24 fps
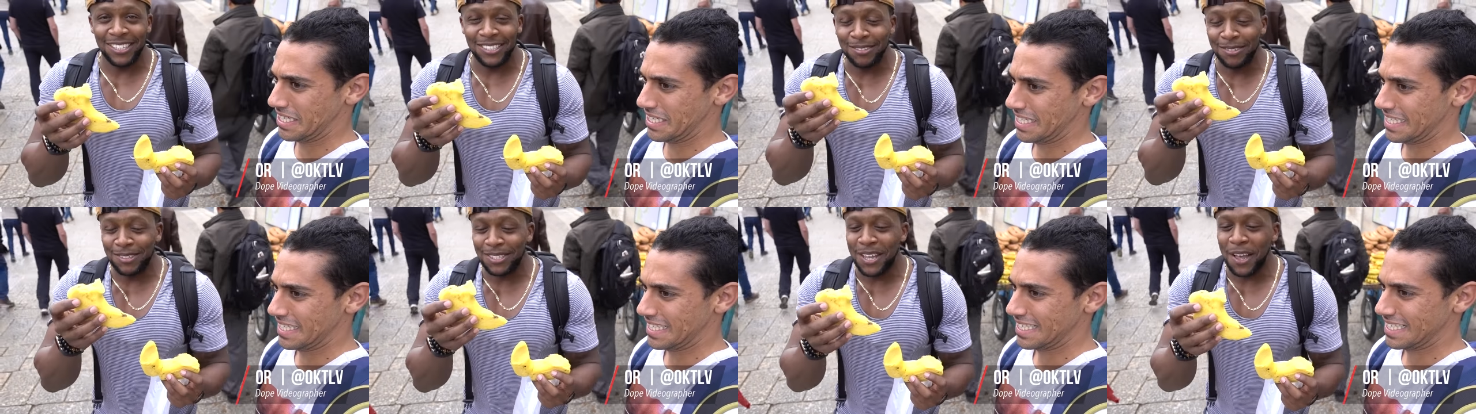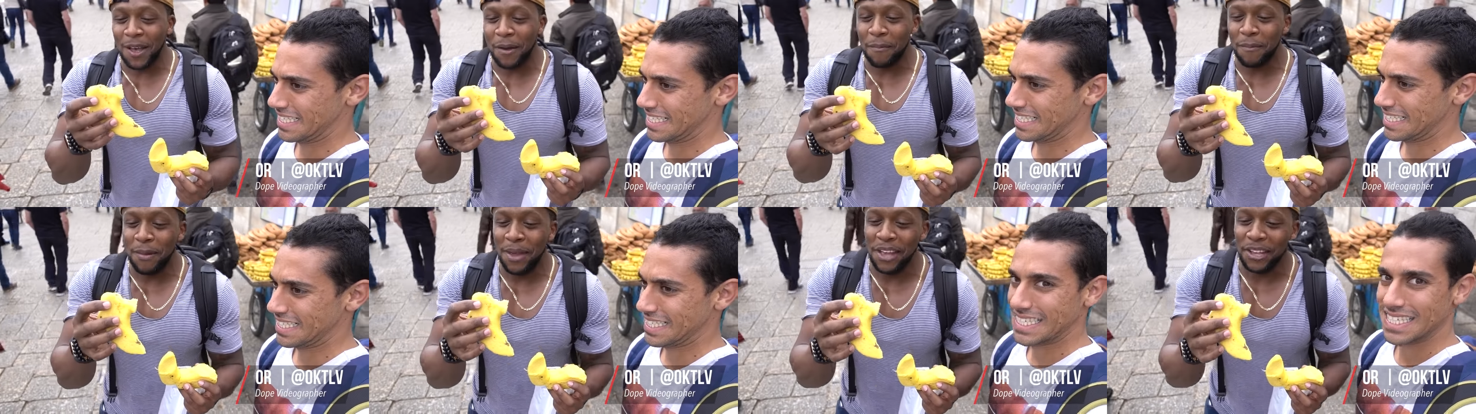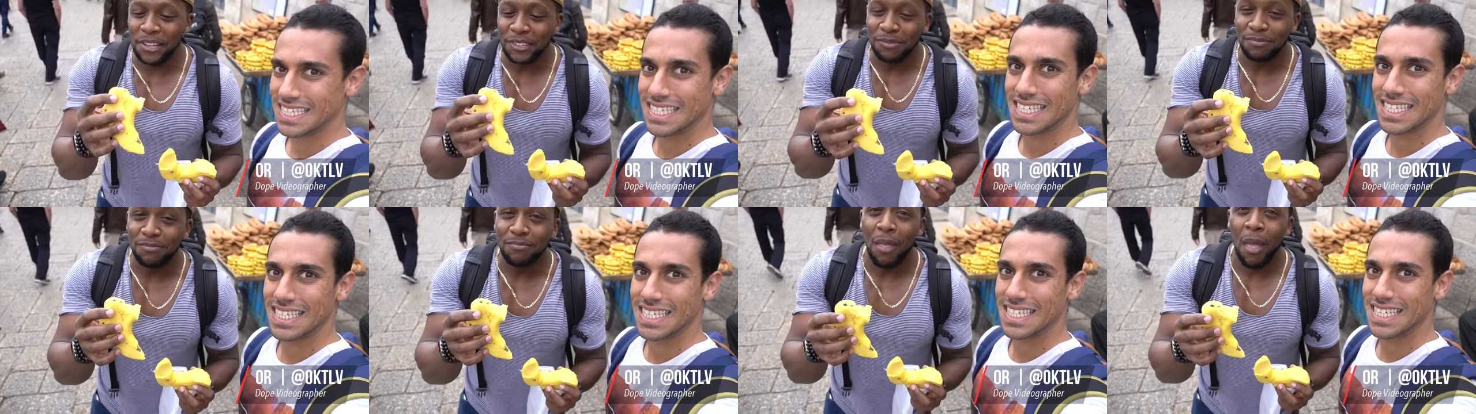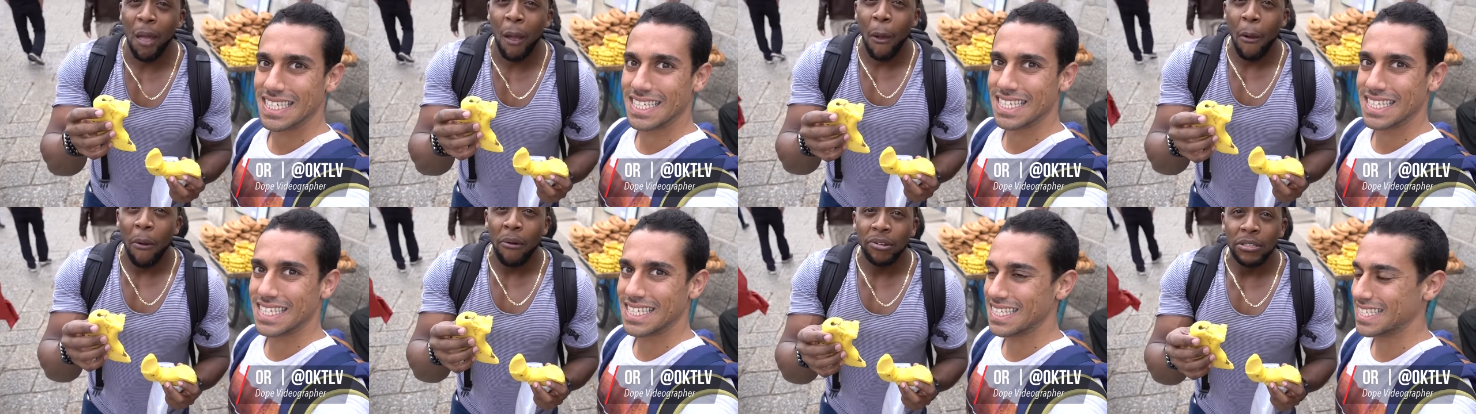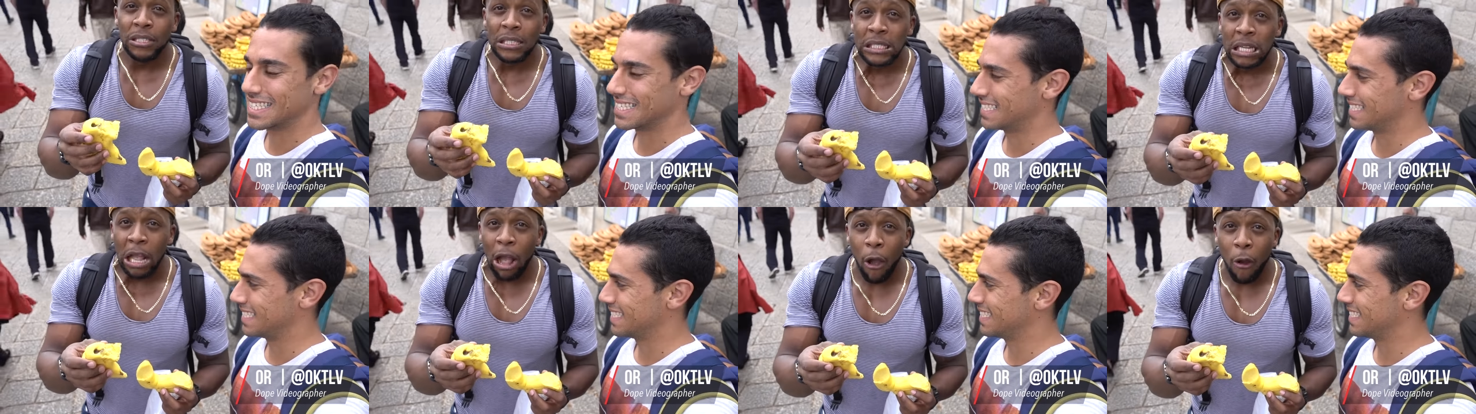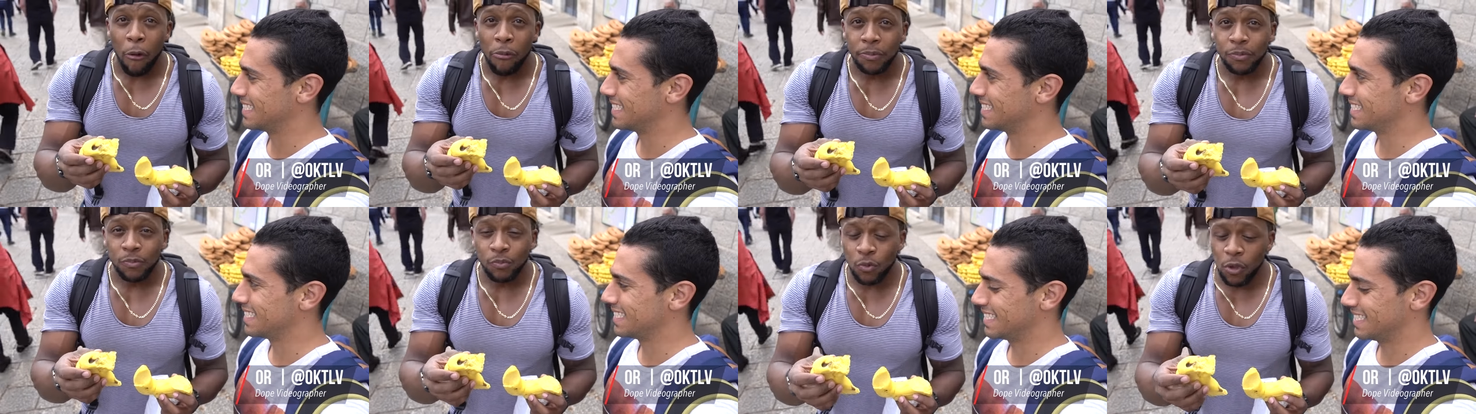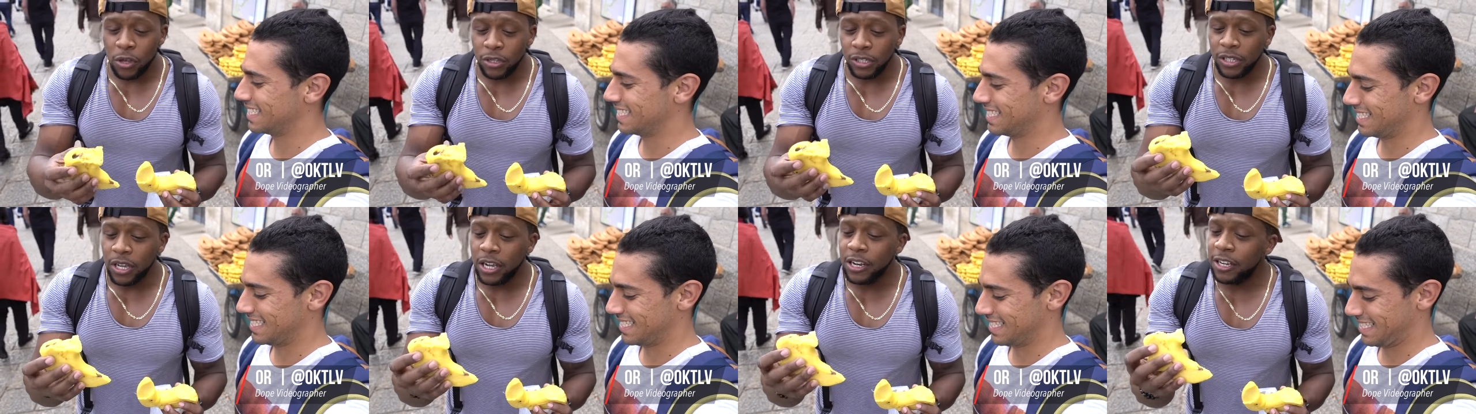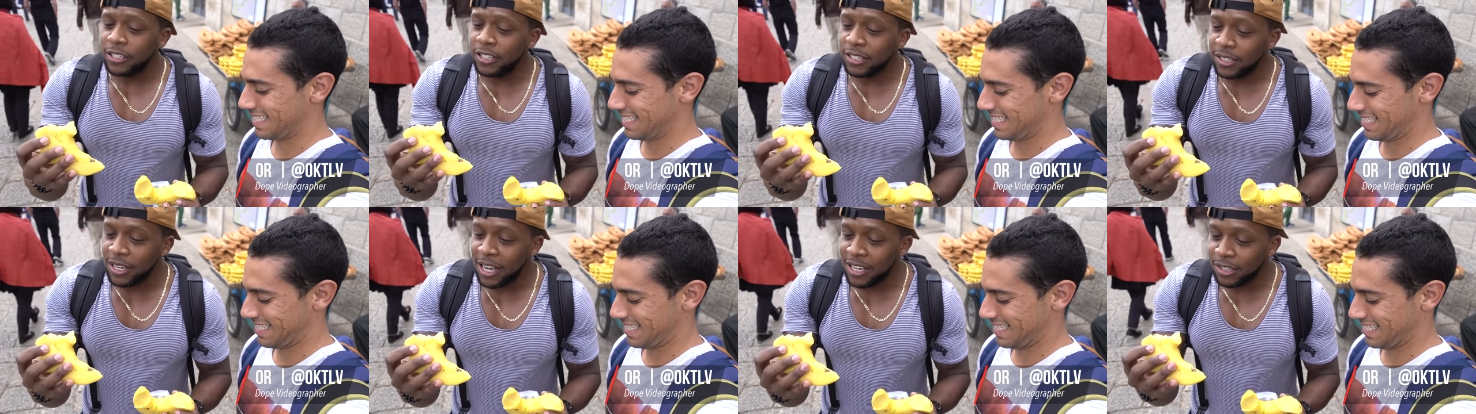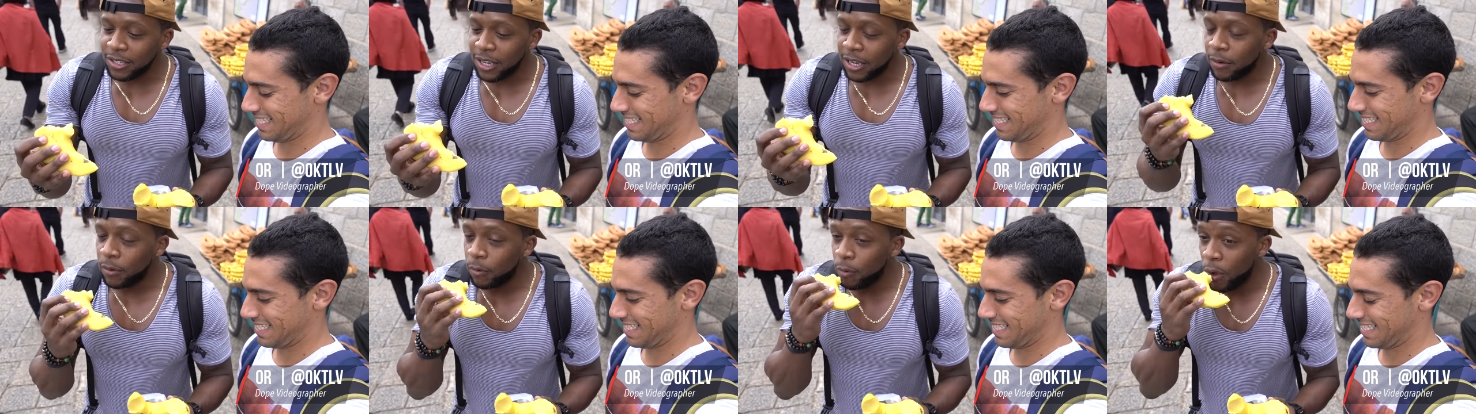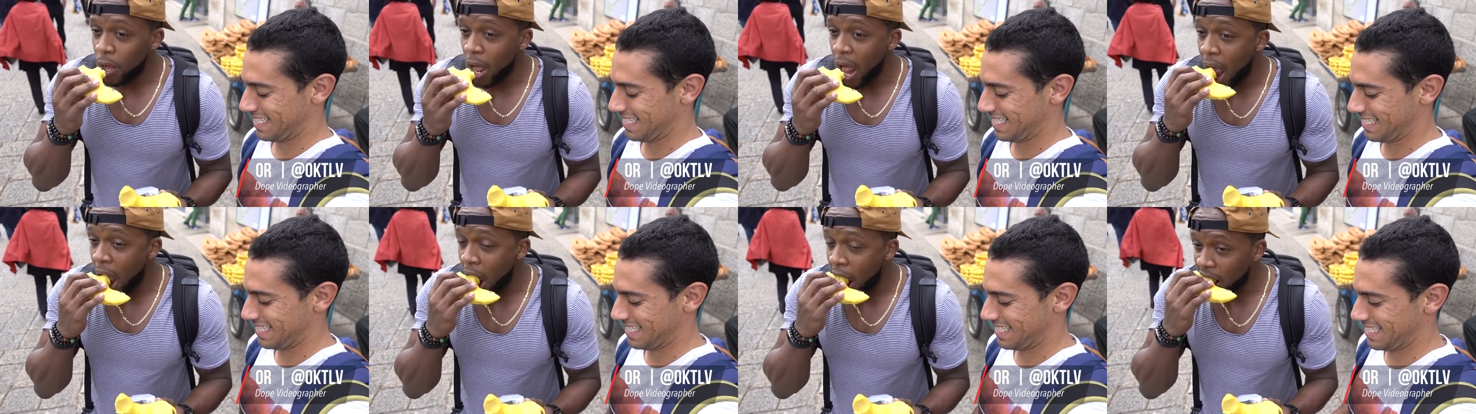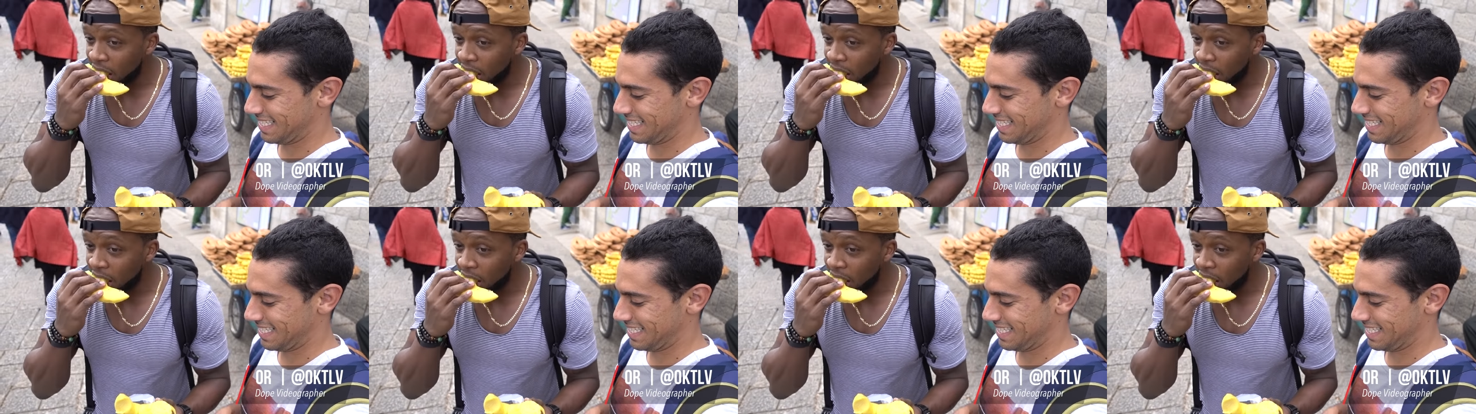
Speaker 1: you tell me. Turmeric? This it doesn't taste like well.